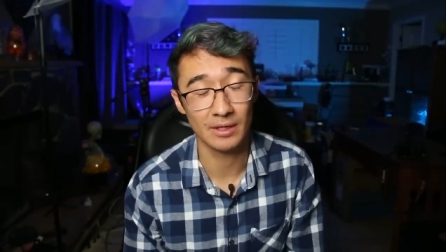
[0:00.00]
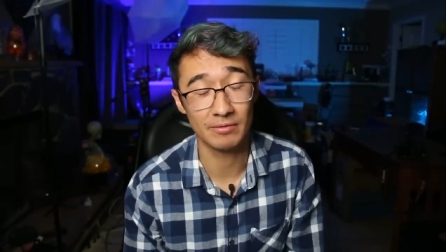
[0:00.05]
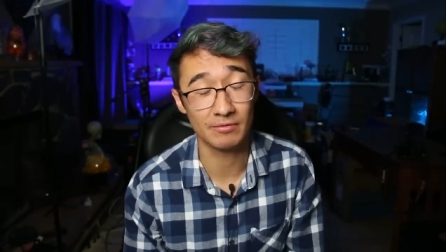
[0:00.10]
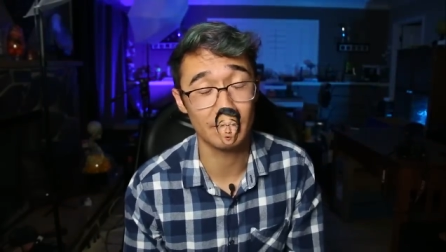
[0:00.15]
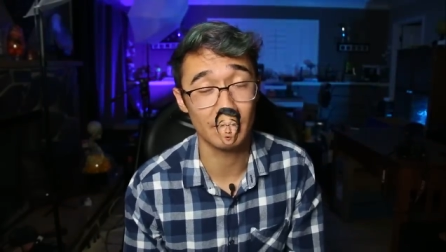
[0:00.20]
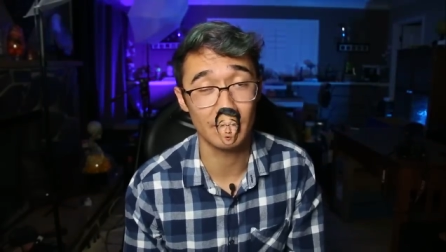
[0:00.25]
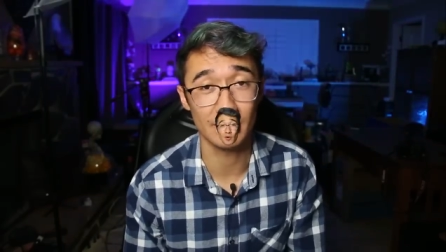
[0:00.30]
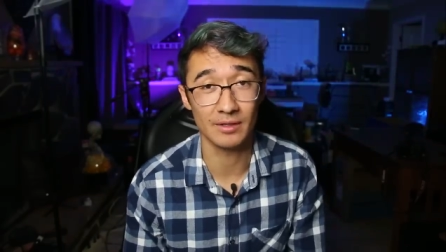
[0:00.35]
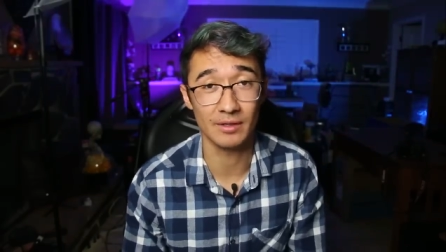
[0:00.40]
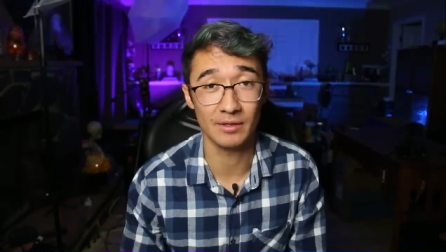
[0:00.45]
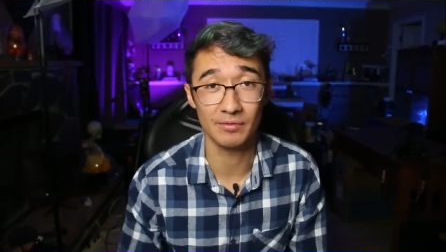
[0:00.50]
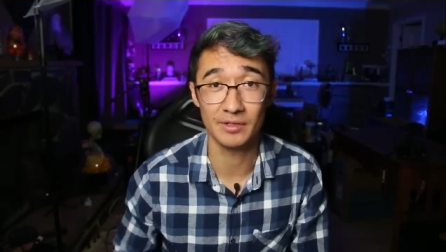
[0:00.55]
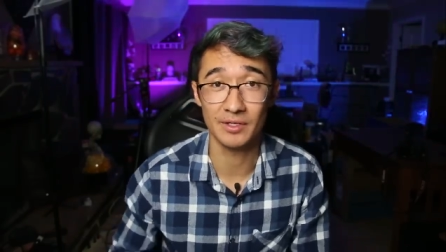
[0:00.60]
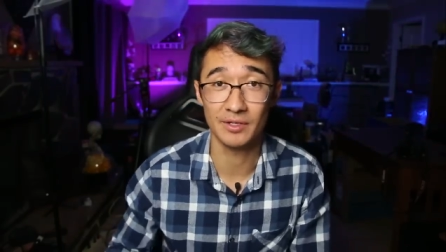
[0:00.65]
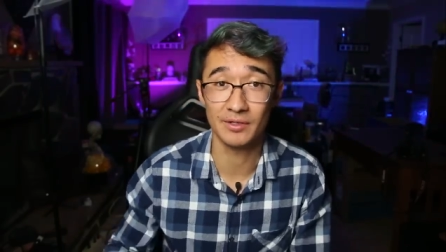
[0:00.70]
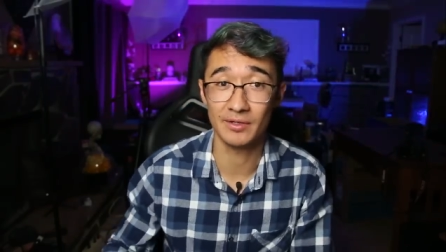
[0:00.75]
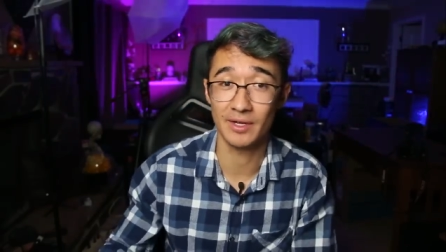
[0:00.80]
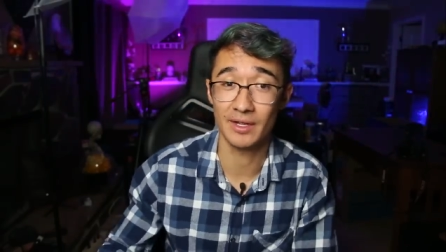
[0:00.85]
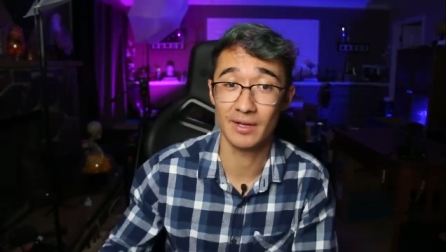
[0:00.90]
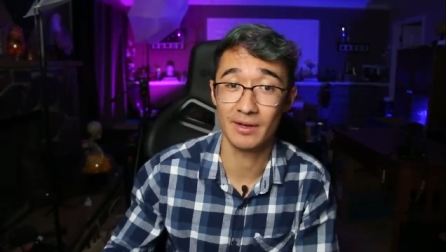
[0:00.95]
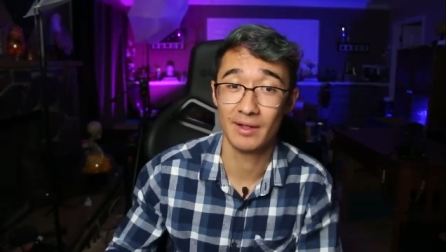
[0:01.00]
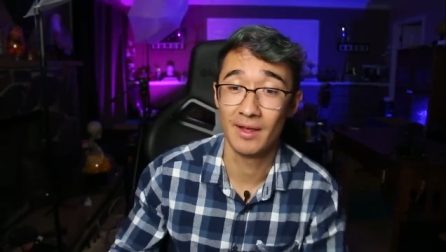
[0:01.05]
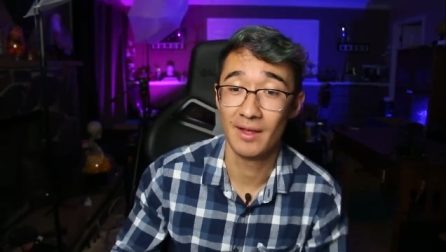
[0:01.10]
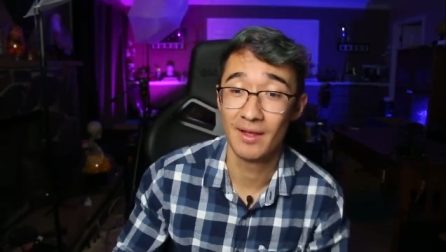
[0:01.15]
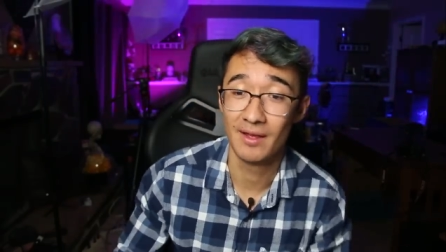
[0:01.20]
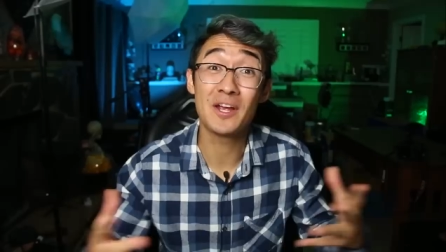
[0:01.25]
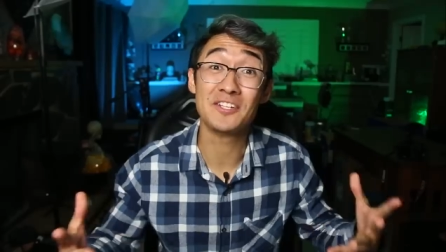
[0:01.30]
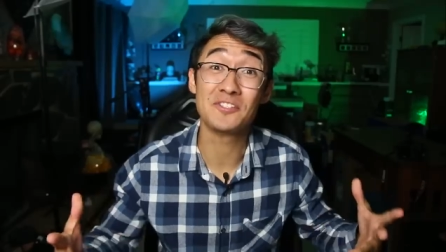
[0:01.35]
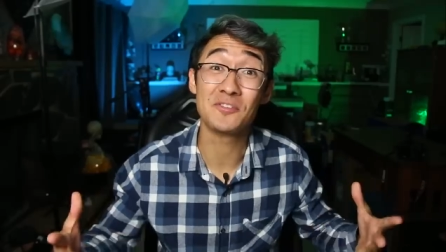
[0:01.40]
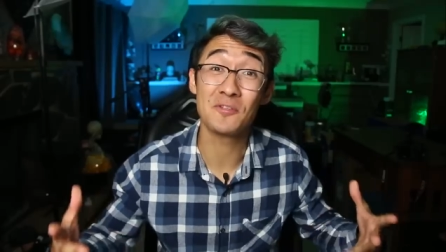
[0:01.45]
I love the internet.
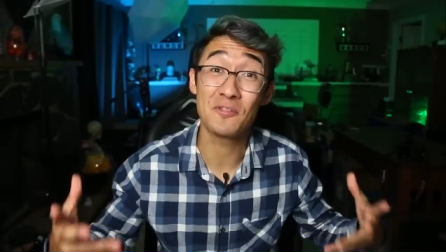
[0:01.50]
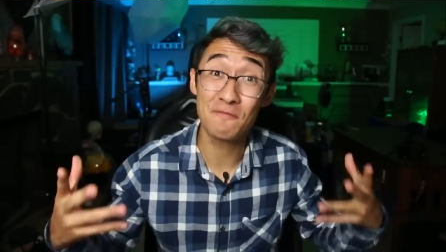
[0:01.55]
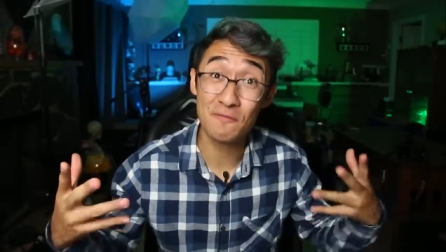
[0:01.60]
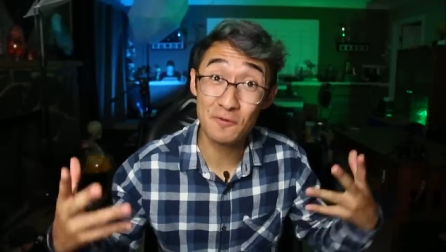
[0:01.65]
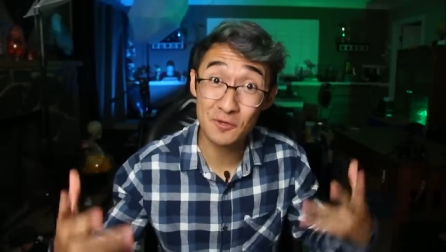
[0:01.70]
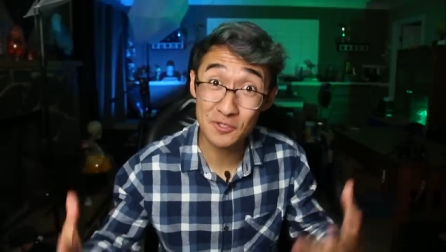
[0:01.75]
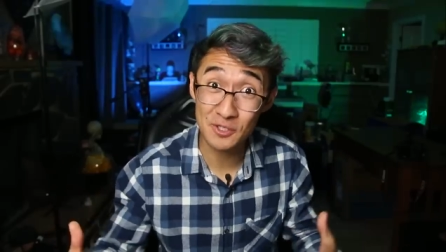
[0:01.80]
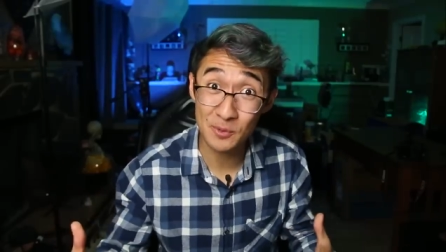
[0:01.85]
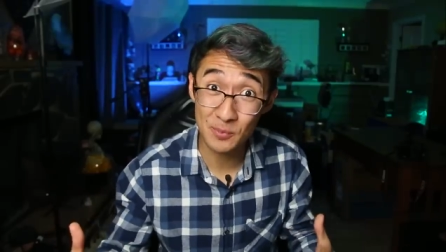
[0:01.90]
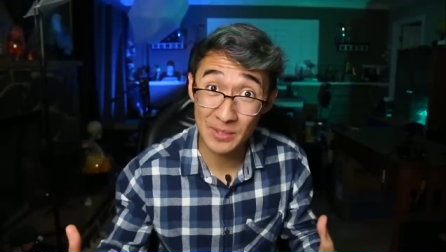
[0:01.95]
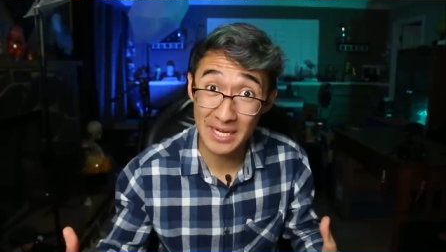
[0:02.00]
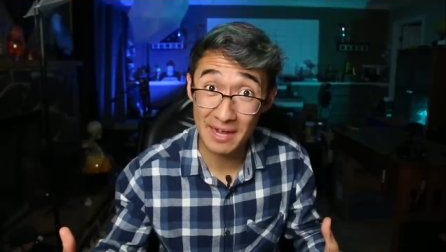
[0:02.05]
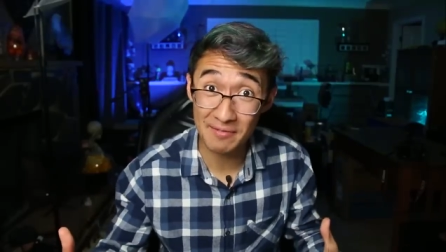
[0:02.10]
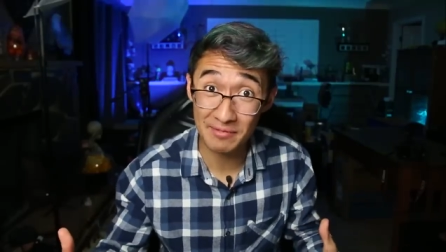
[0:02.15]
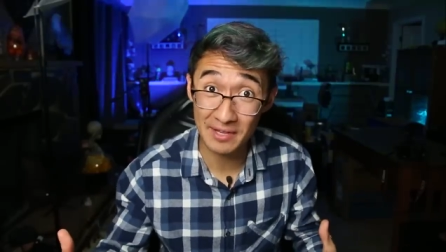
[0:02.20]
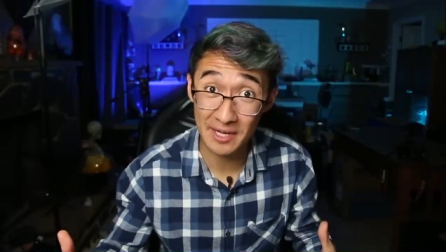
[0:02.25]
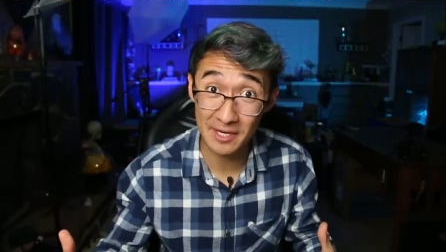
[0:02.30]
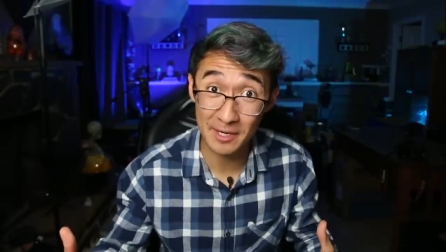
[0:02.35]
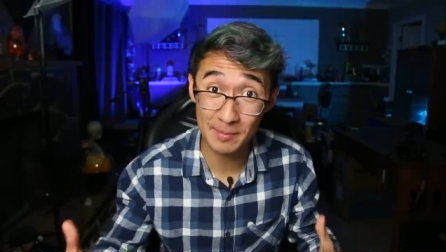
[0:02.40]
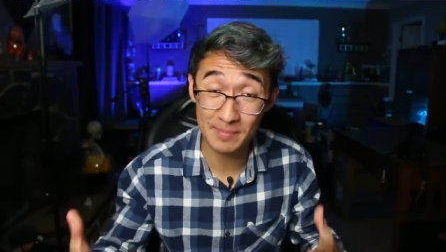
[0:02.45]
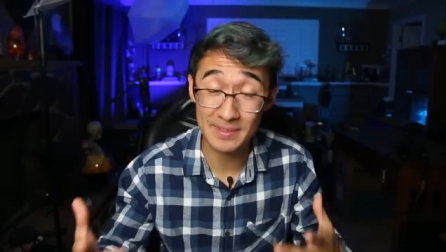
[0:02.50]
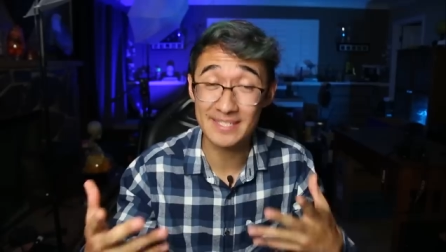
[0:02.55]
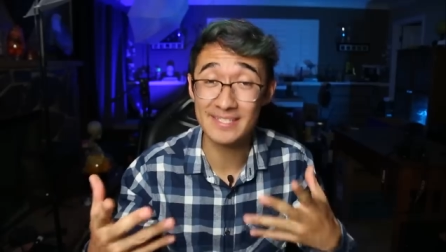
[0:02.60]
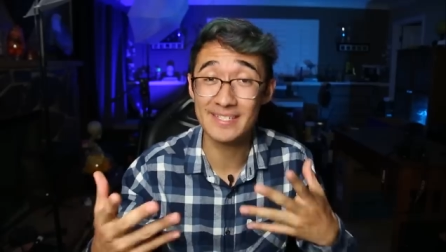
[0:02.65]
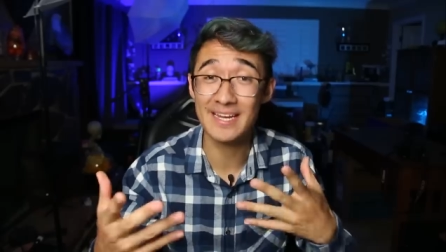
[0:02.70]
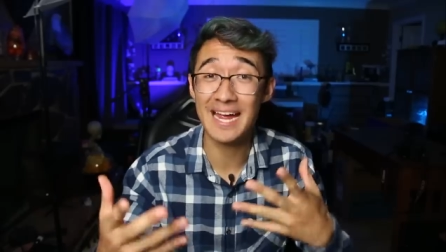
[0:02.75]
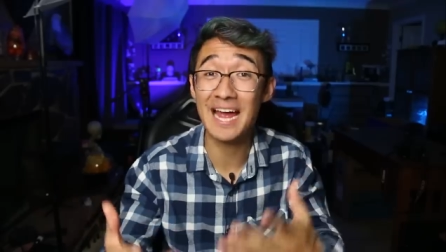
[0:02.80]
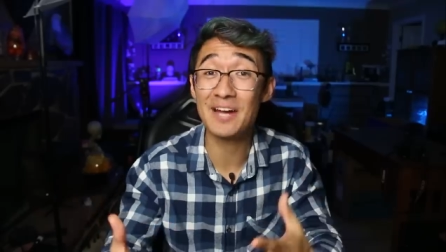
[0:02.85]
Okay, so the first that we have lined up is